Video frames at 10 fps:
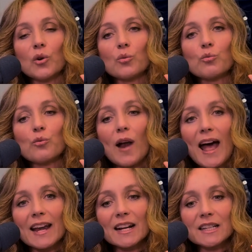
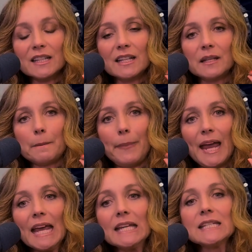radically
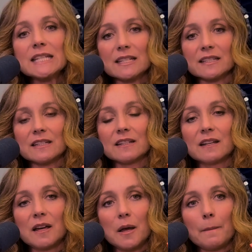painted
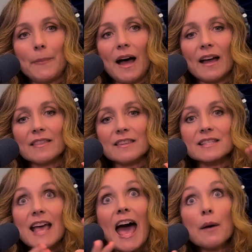by
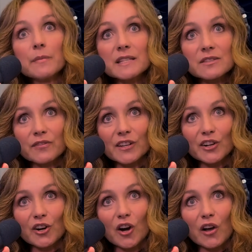this
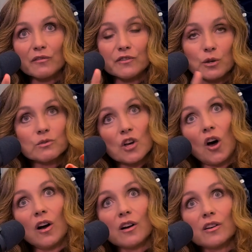atmosphere of don't
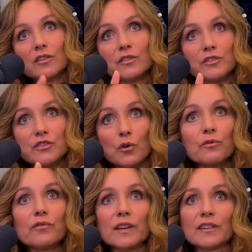talk,
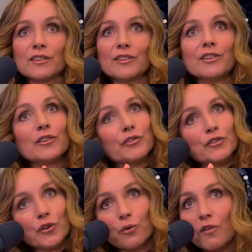don't feel, don't